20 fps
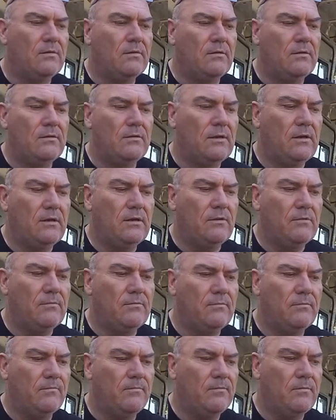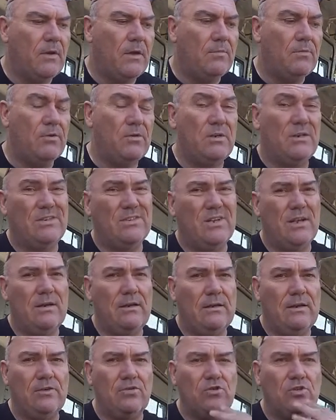I don't know. Maybe I need to get an
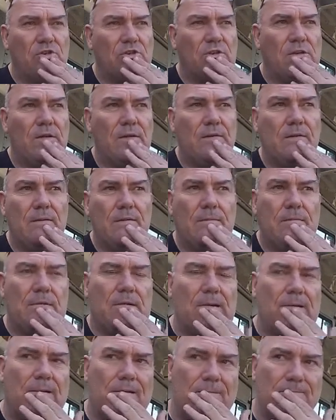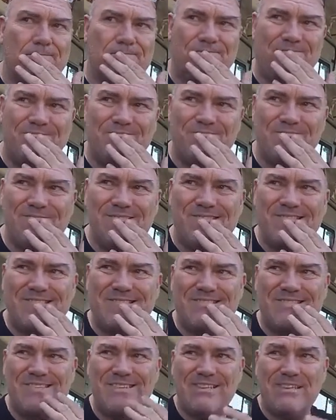electrician in, but
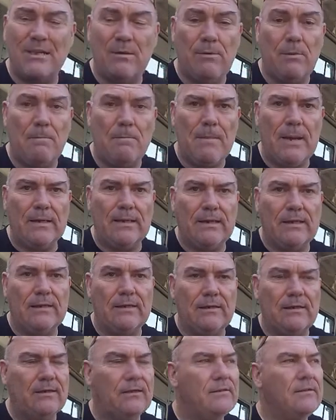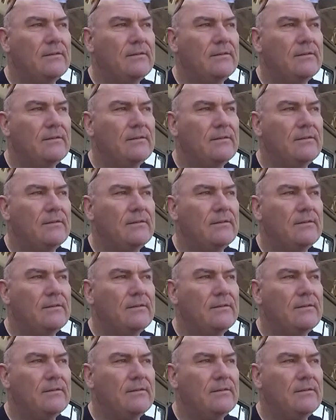it's going to be money, isn't it?